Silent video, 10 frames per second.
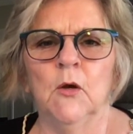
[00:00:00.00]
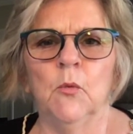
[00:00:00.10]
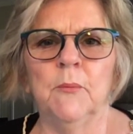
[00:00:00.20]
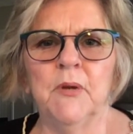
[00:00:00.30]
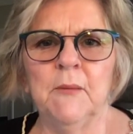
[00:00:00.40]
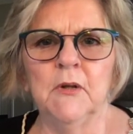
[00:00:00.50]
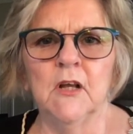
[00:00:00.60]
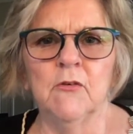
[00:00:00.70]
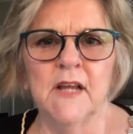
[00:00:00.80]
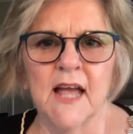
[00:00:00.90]
where people
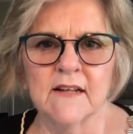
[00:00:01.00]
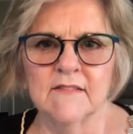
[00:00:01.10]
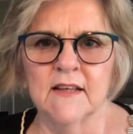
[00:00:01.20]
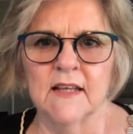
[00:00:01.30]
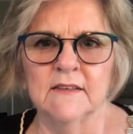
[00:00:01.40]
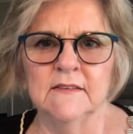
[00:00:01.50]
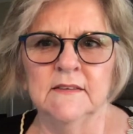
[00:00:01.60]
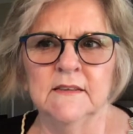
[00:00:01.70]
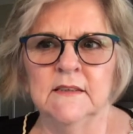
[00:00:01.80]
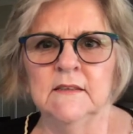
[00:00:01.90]
are reacting
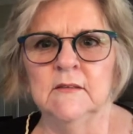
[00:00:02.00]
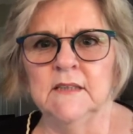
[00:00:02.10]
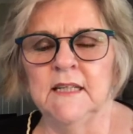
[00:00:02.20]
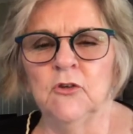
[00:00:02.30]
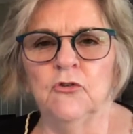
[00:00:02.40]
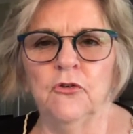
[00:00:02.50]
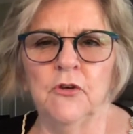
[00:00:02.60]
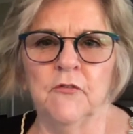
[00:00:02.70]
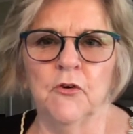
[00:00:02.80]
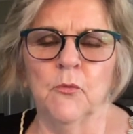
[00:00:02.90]
in 2
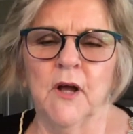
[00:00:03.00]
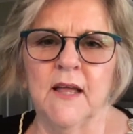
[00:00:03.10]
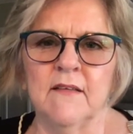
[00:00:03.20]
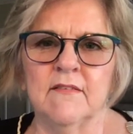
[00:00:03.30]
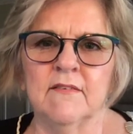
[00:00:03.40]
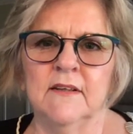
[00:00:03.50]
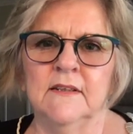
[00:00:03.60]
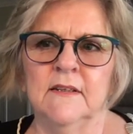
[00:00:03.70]
different ways.